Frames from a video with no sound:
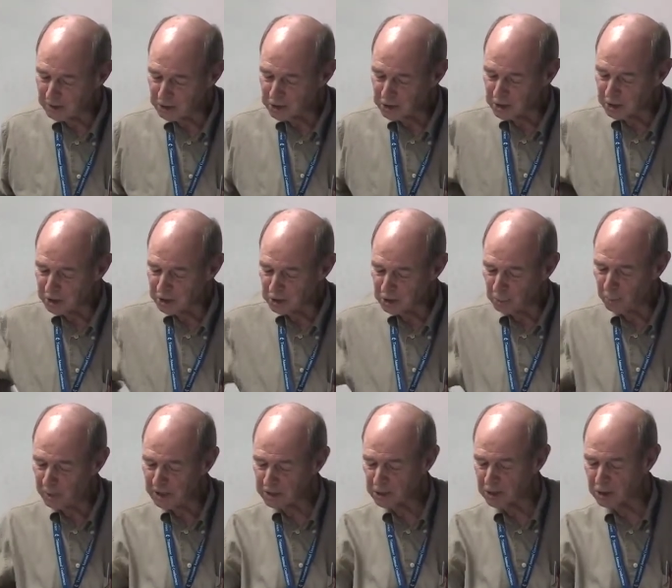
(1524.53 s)
he says
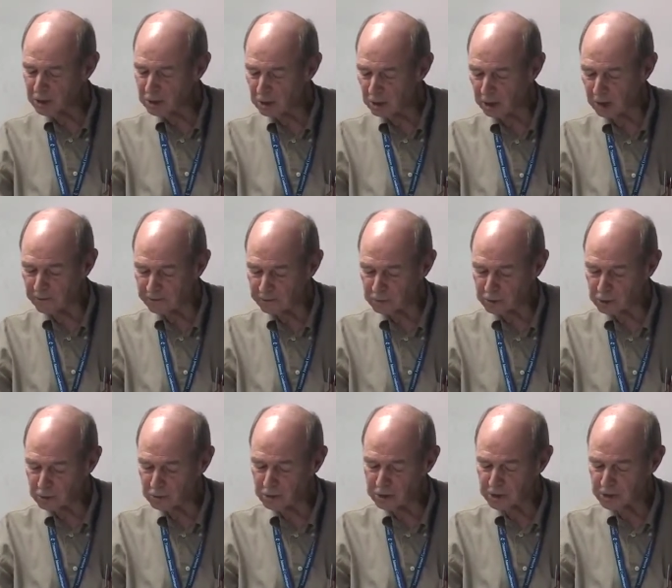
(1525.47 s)
Wesley's call for
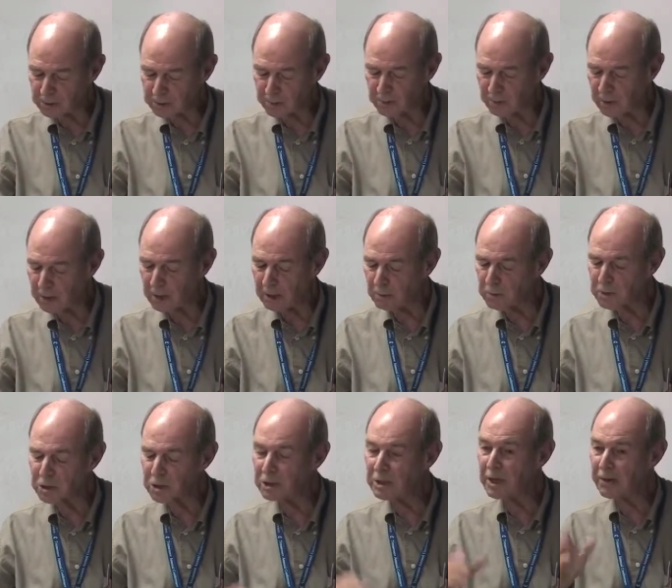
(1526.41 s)
stewardship of money
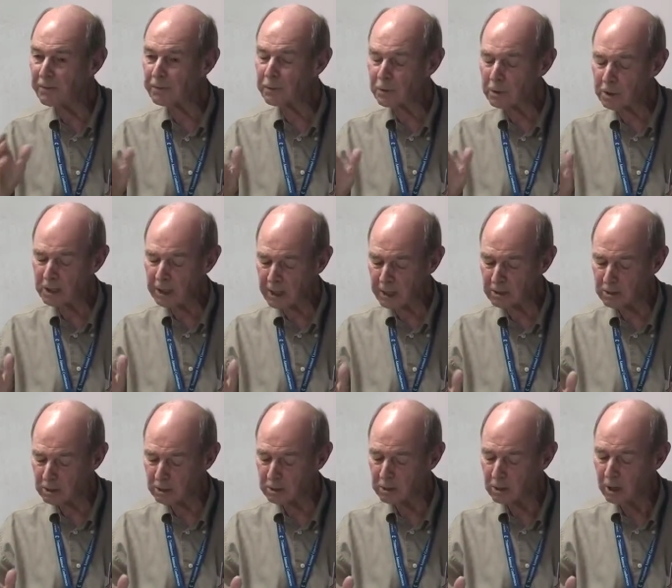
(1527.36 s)
was never
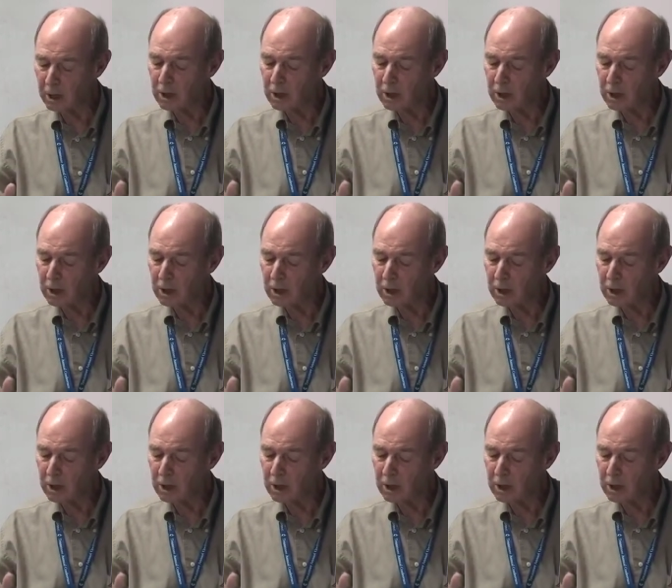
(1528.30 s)
connected